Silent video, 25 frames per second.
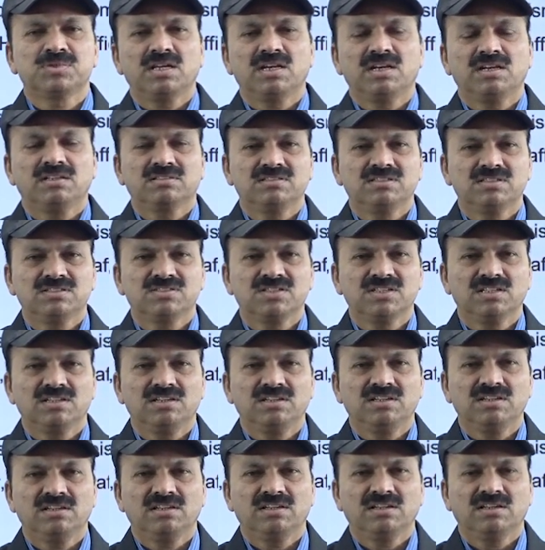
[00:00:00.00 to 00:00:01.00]
are existing
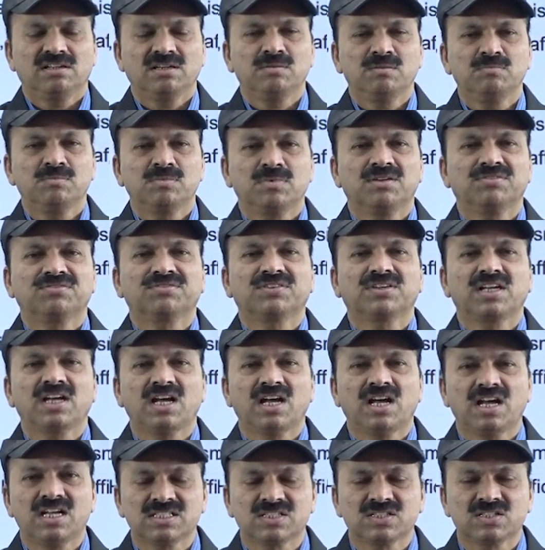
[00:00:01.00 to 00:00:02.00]
in India. Number of
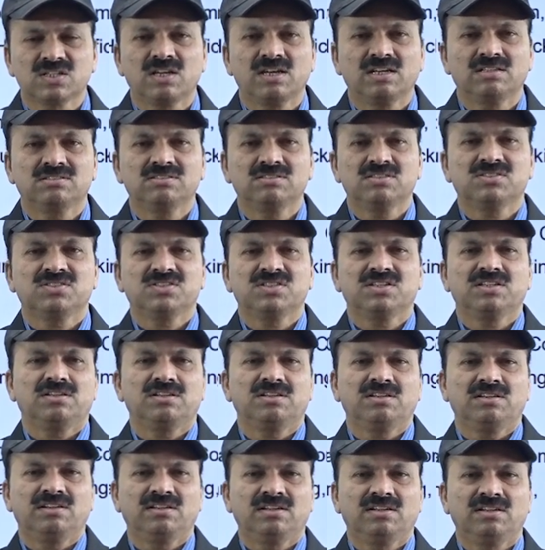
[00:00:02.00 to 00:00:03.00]
castes are existing in
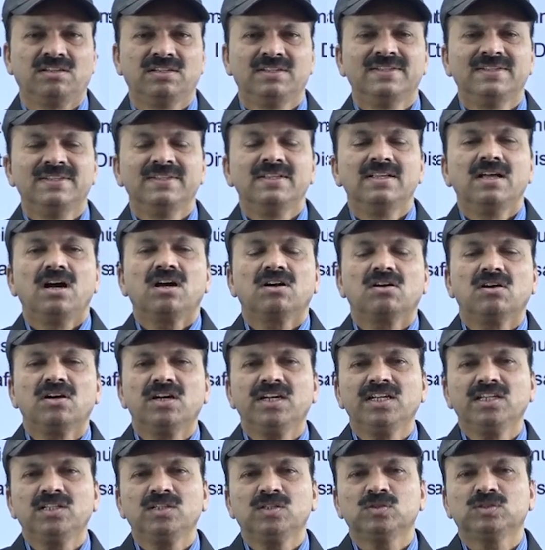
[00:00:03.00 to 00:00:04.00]
India.
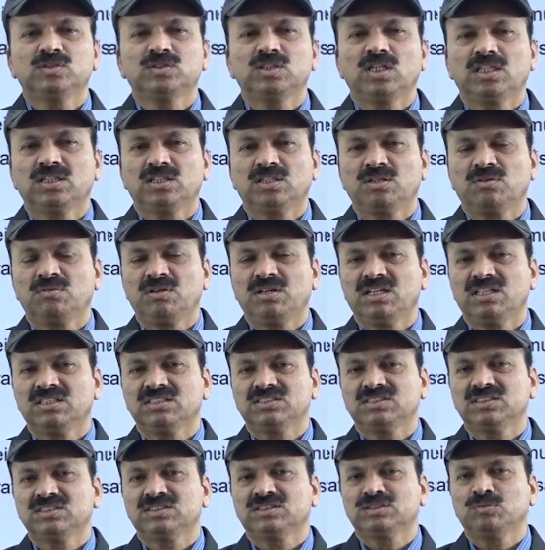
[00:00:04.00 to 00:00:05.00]
According to Chaturvarna
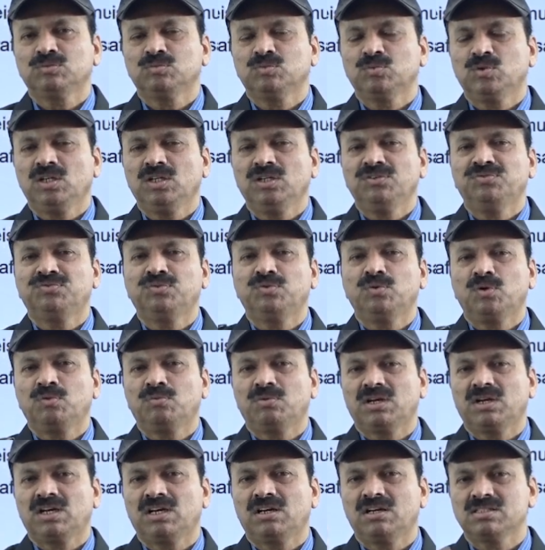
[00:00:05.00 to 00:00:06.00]
system, only 4
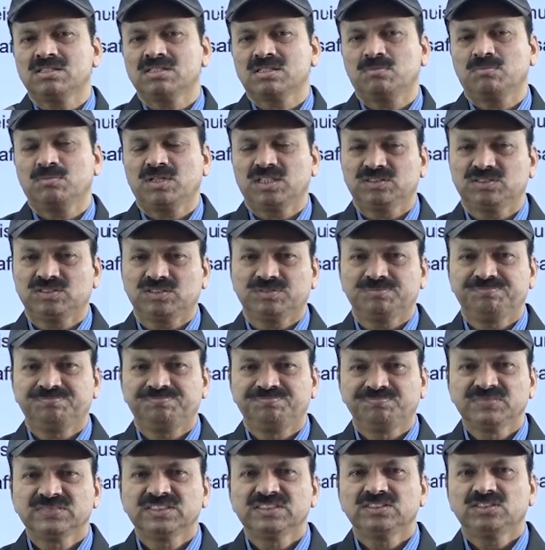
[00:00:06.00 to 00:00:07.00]
Varnas emerged.
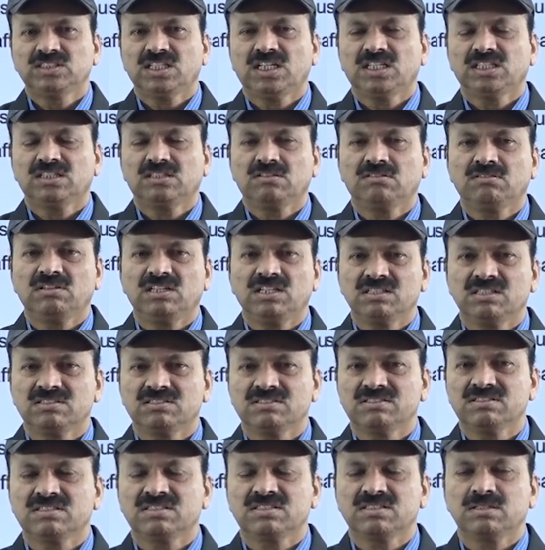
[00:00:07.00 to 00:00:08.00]
Chaturvarna
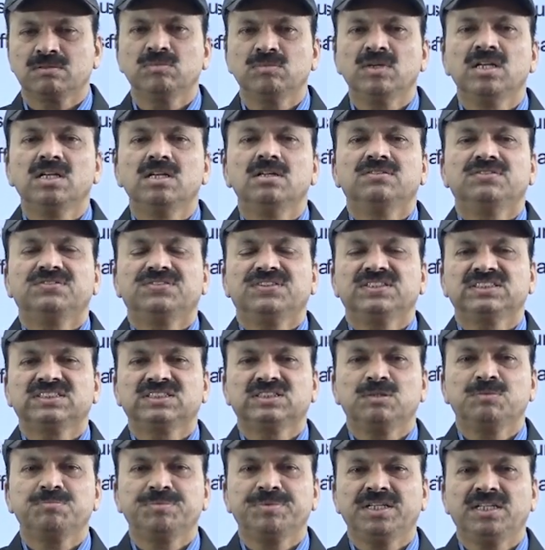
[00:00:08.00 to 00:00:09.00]
system
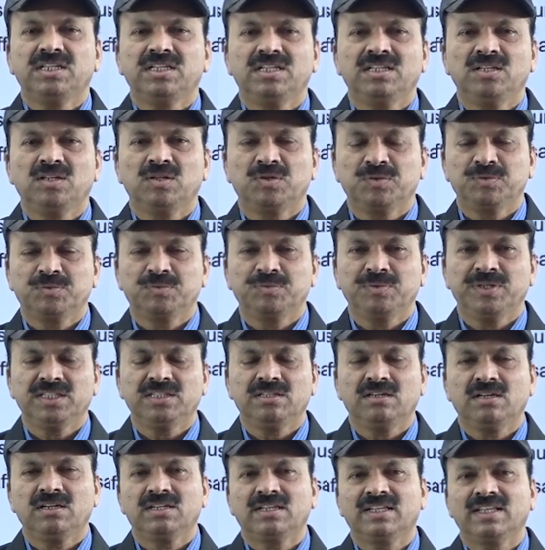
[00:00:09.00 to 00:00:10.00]
first appeared in
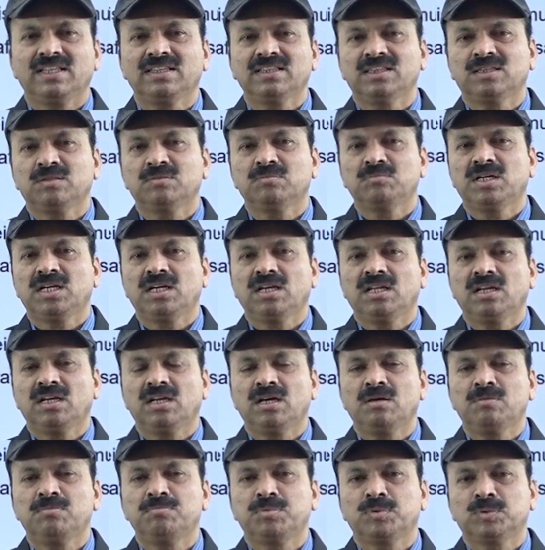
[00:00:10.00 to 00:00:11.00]
Rigveda, 10th
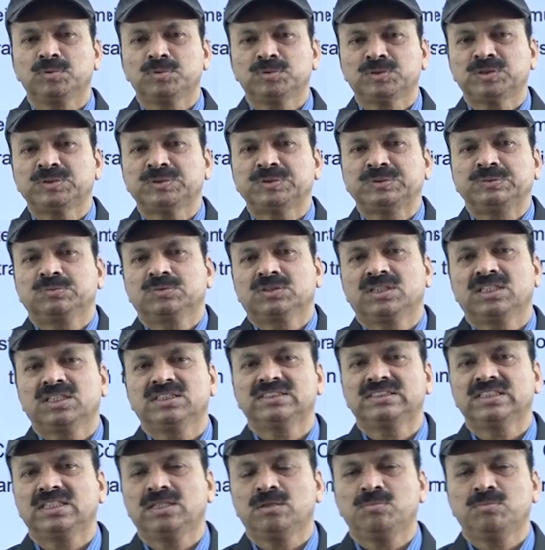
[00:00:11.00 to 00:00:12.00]
Mandala. Purusha Sukta
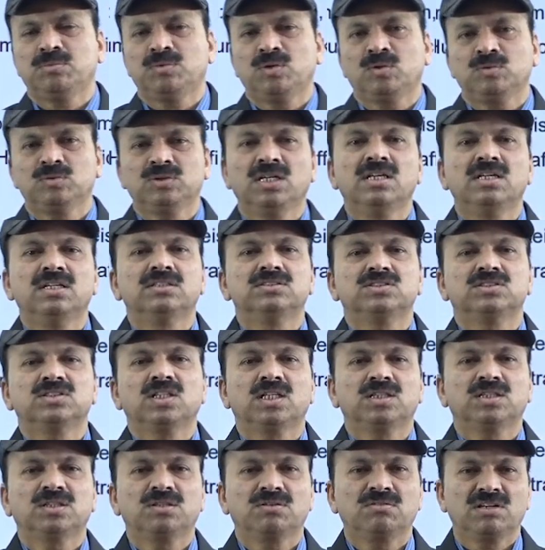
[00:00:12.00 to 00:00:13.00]
said about
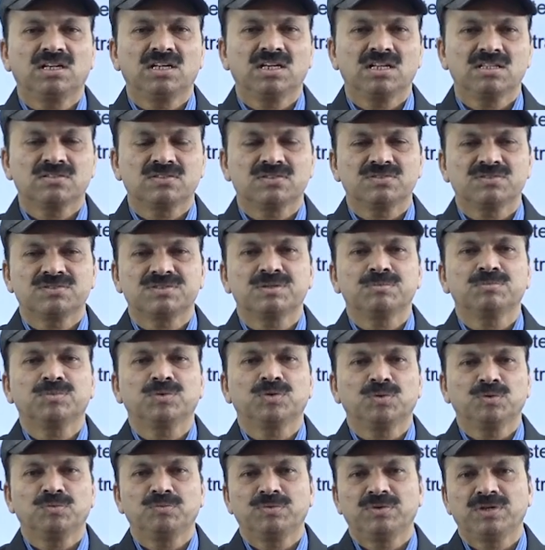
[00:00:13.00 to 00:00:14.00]
Chaturvarna system,
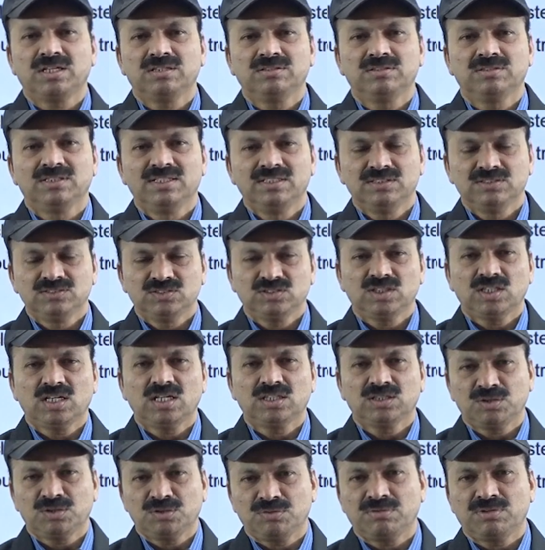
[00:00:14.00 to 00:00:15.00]
you know well.
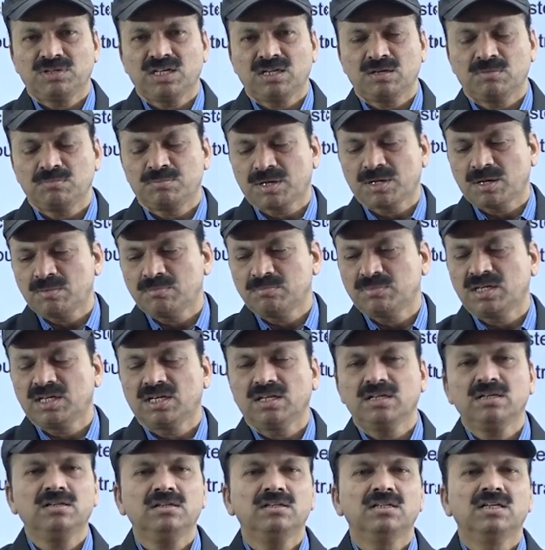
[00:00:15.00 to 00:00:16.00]
Chaturvarna,
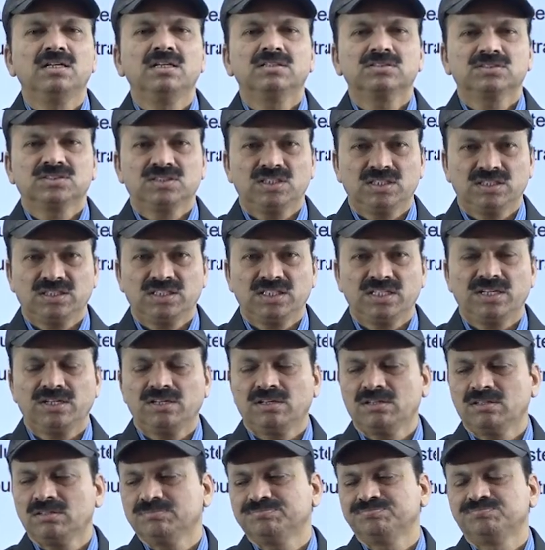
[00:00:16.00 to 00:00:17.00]
Brahmana,
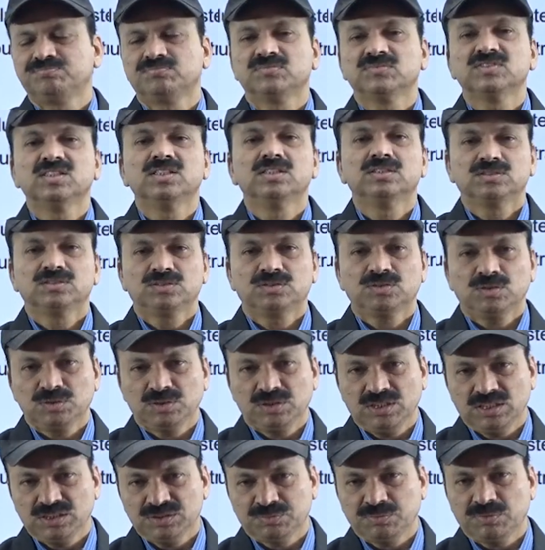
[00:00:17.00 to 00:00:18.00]
Kshatriya, so
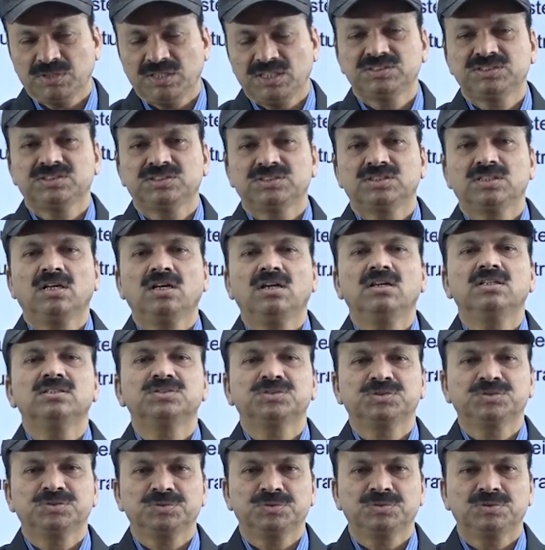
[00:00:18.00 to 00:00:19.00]
there is Vaishya
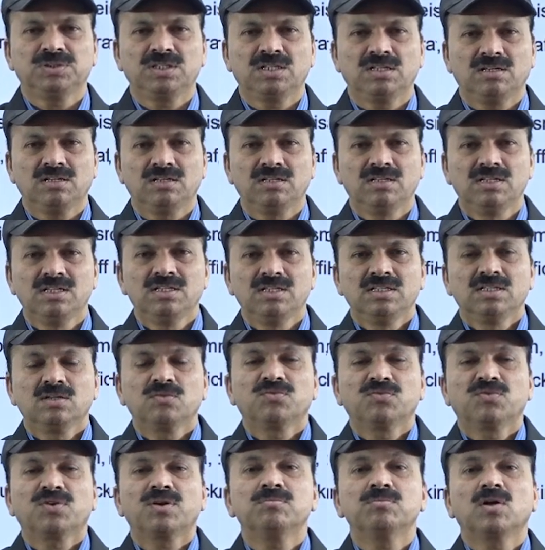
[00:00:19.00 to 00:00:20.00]
and Shudra.
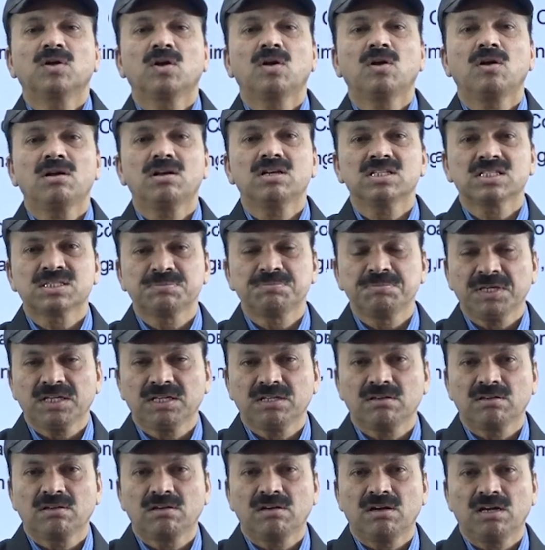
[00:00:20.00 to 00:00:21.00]
From
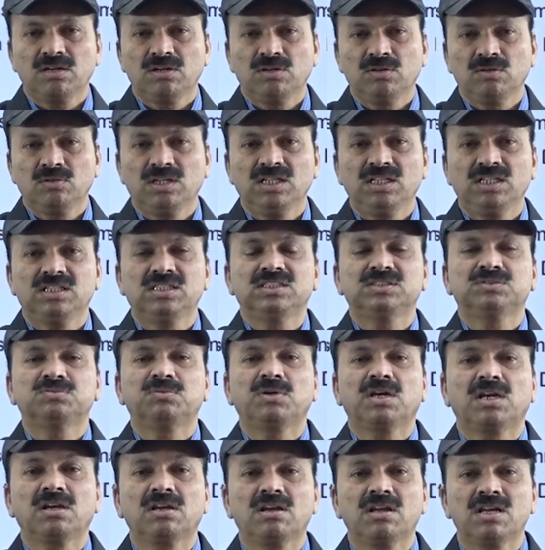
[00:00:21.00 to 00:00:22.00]
cosmic God only these
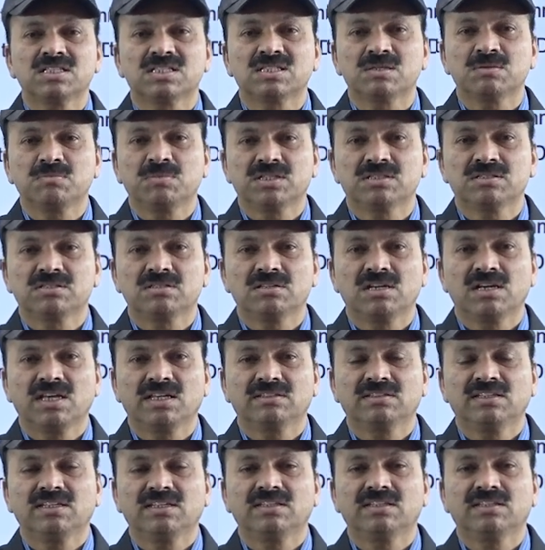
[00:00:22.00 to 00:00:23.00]
Varnas emerged
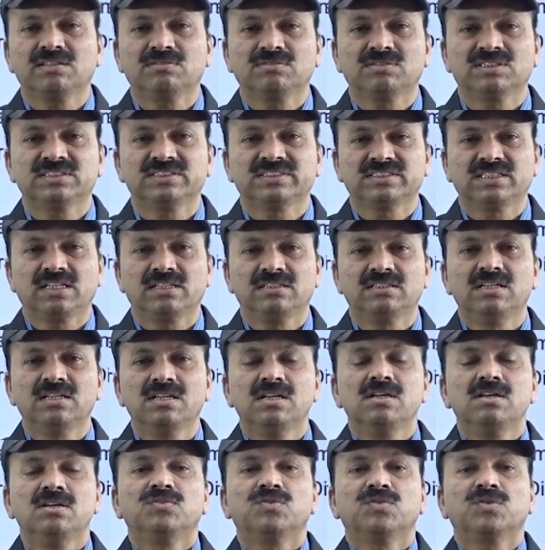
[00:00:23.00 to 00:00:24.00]
like that it was said.
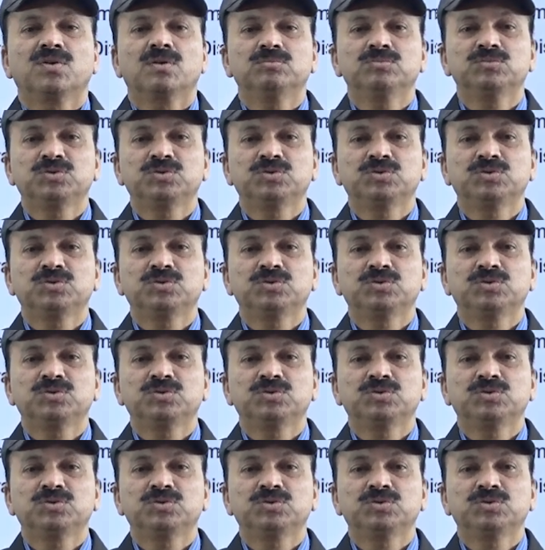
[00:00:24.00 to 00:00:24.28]
From